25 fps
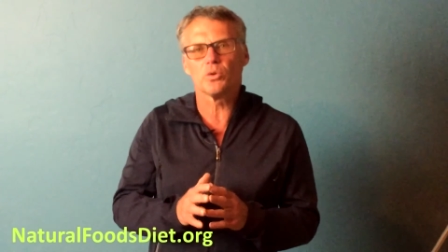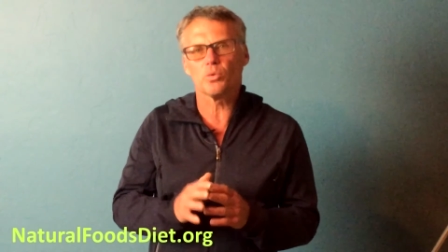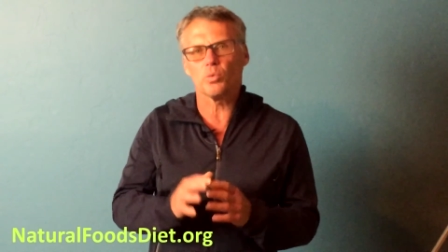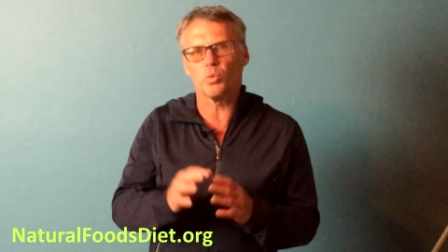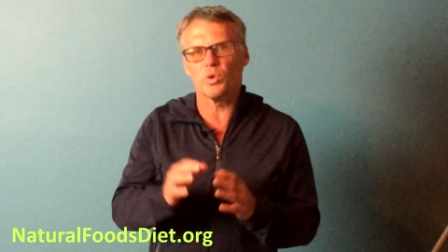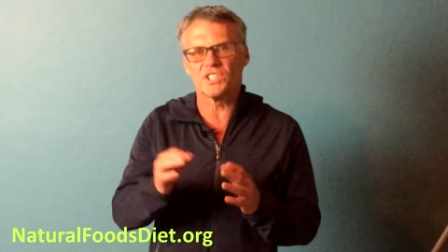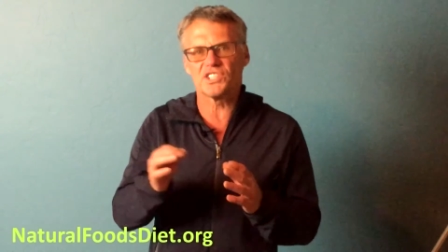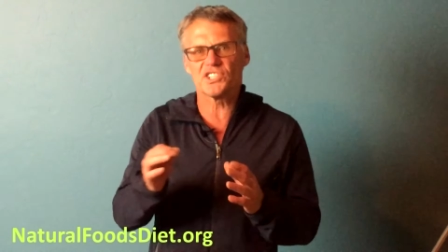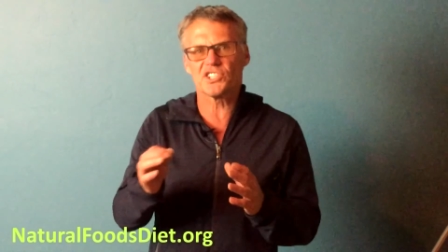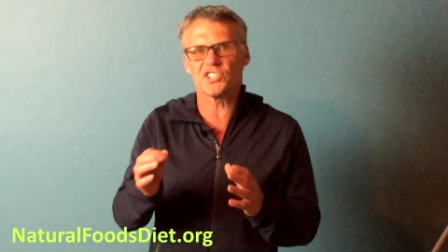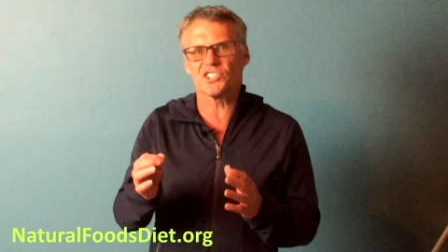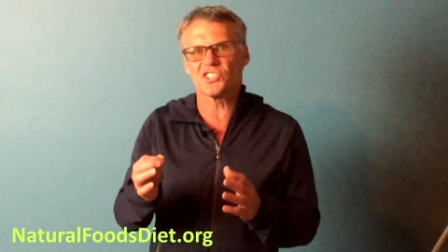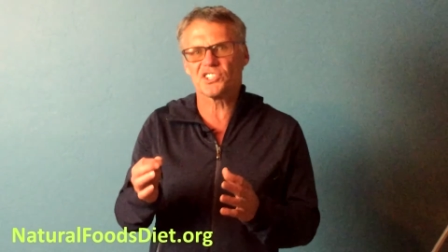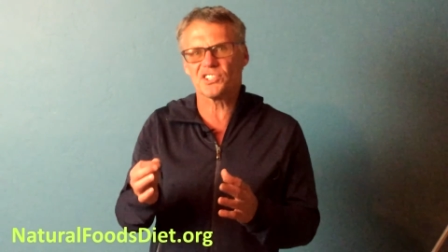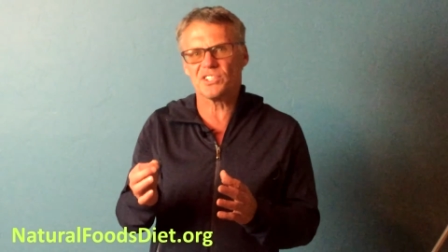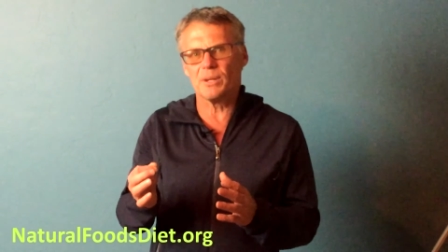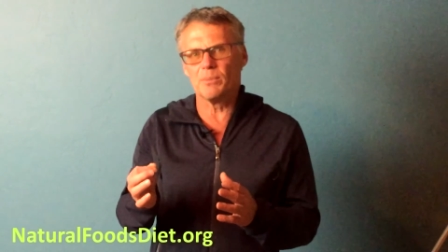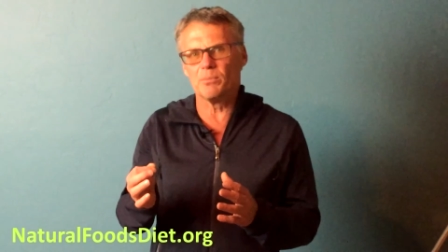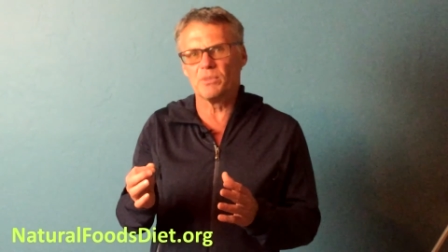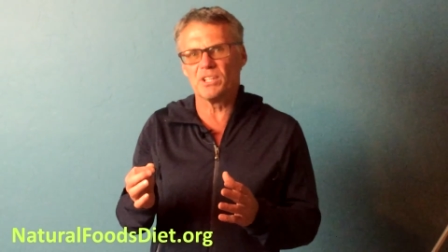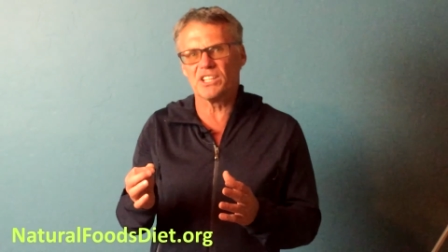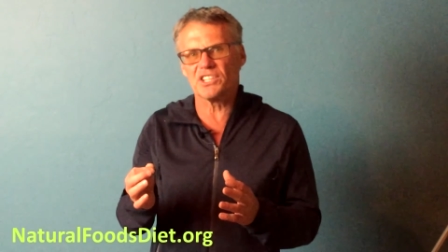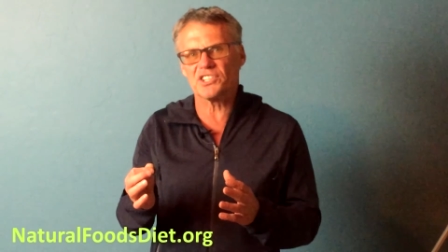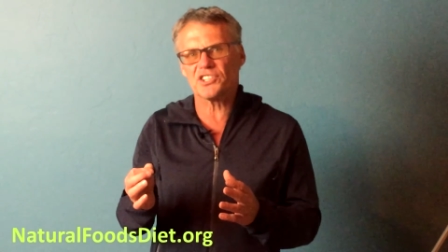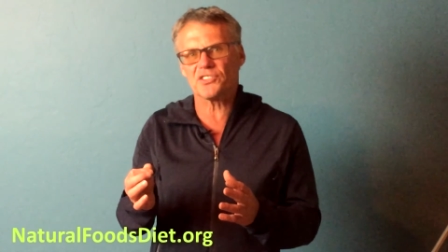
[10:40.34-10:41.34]
What's the
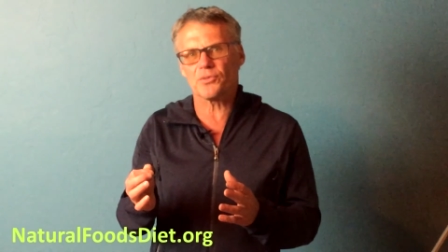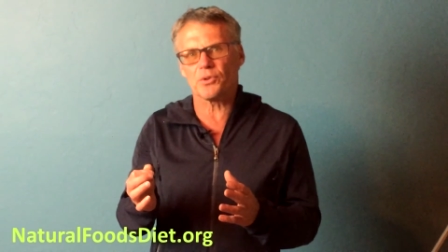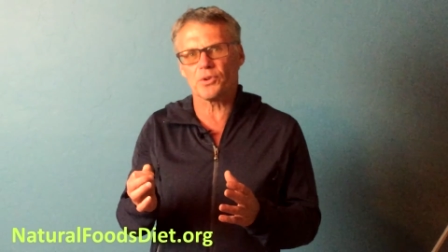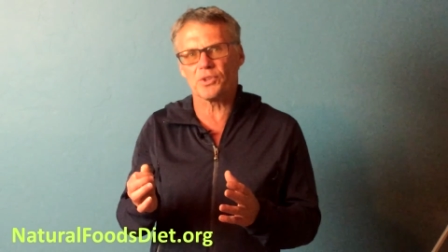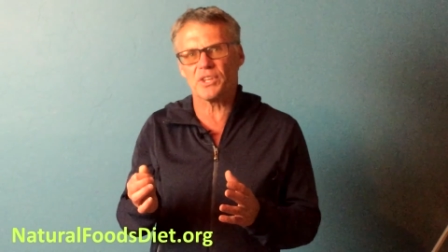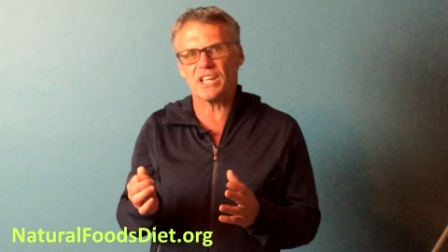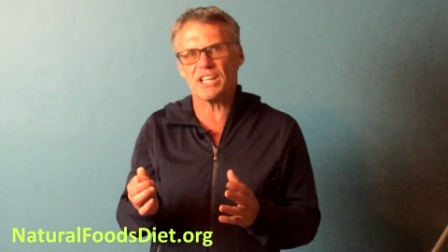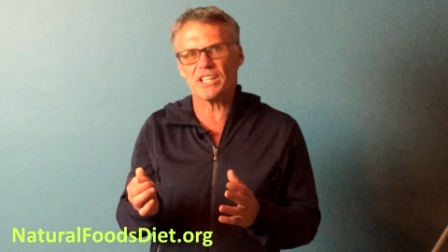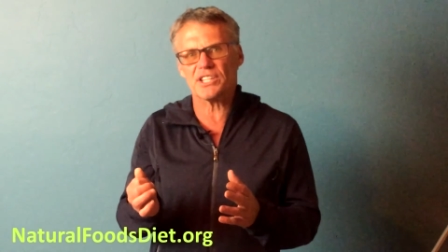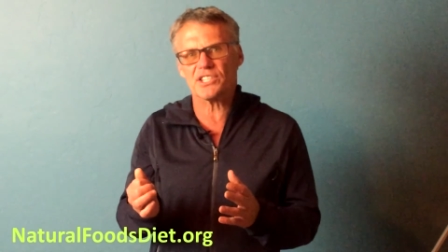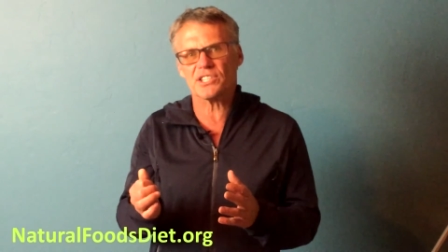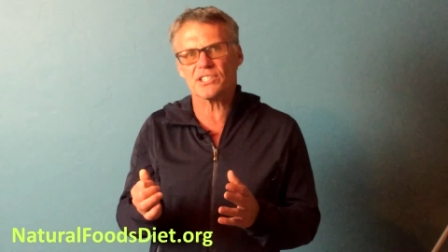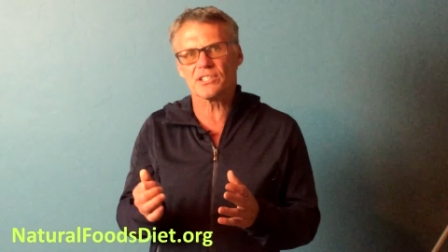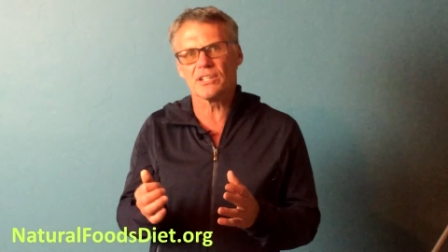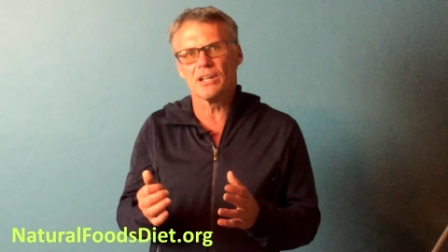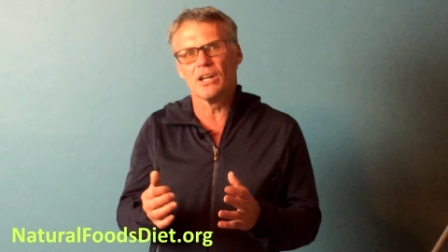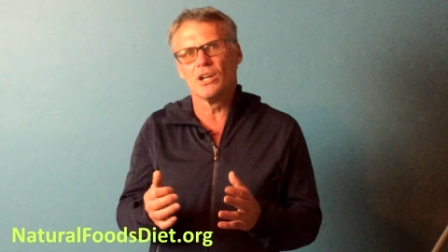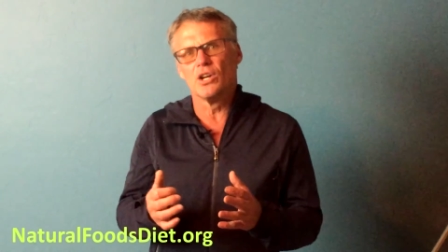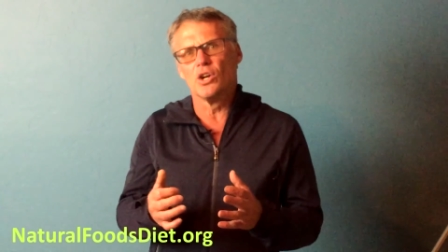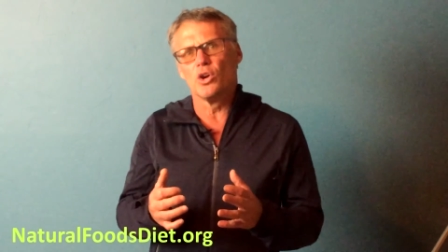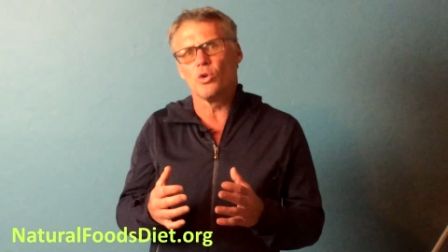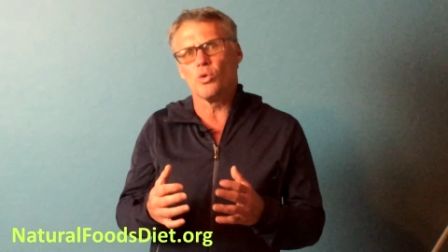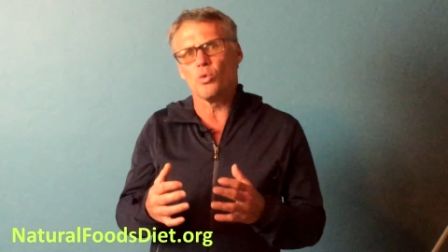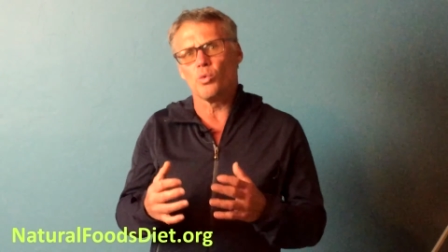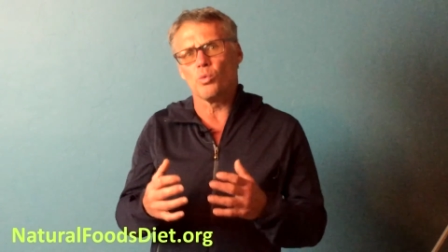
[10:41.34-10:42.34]
stimulus for this?
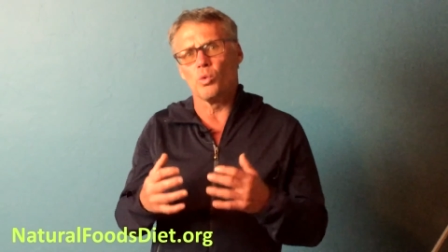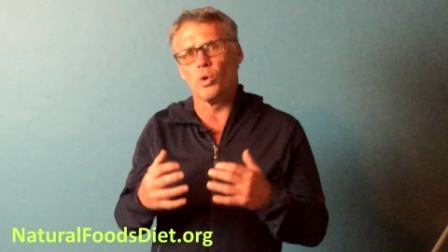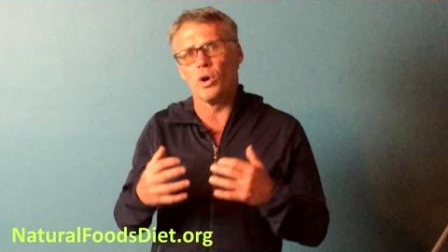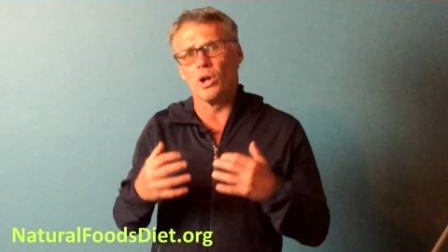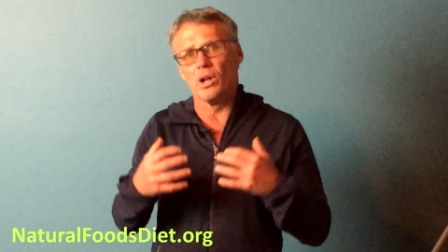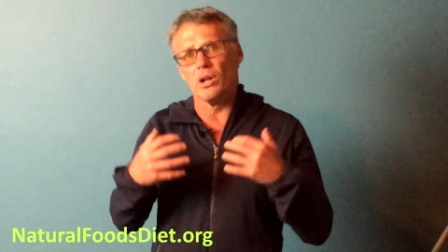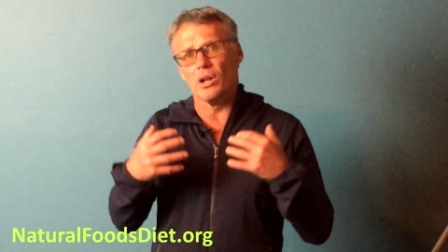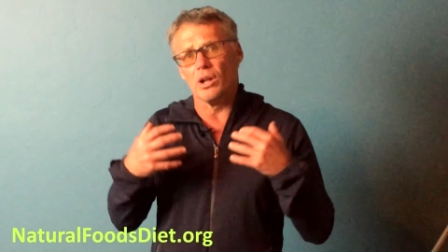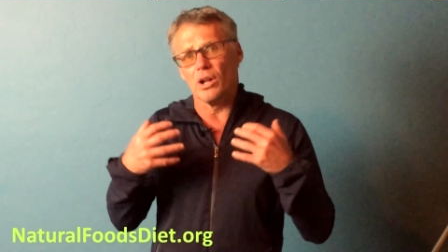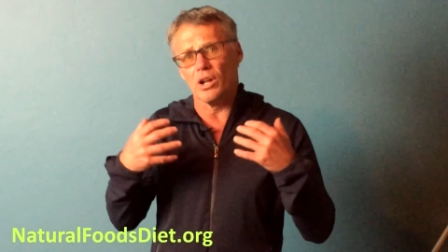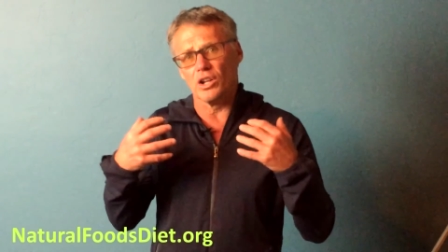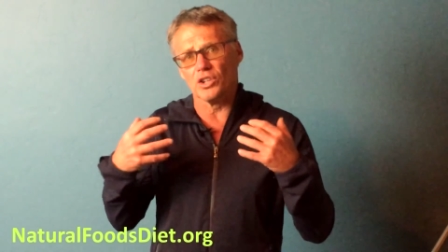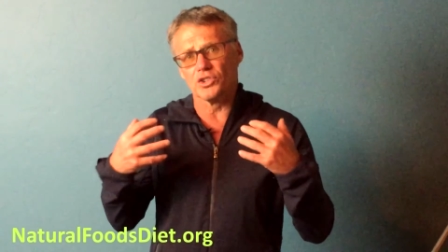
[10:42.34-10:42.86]
Well,